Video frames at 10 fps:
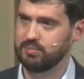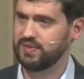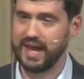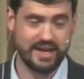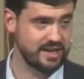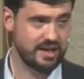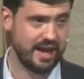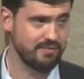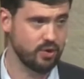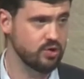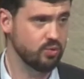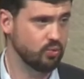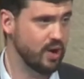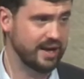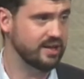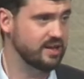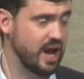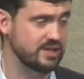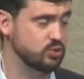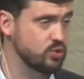But they didn't ever
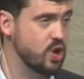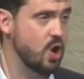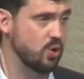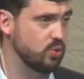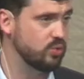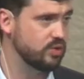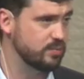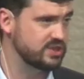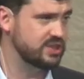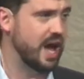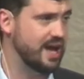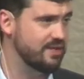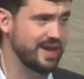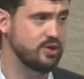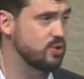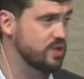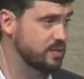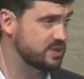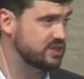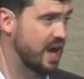recognize or know the Messiah. They knew
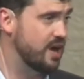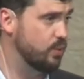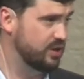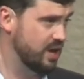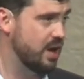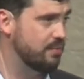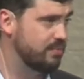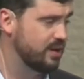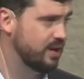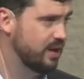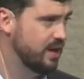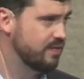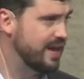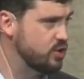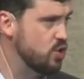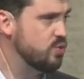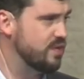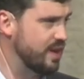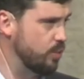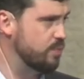that the Messiah would come. They knew
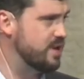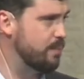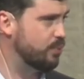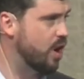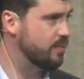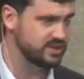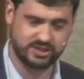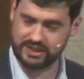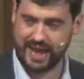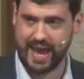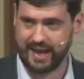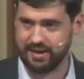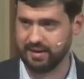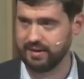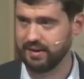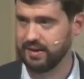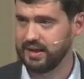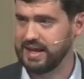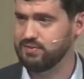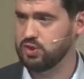that there would be a promised land,
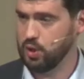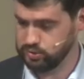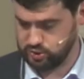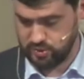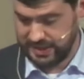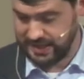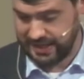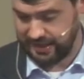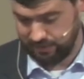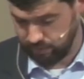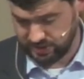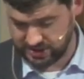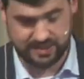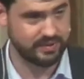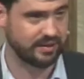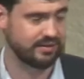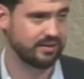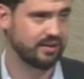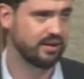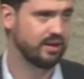even those who didn't receive it.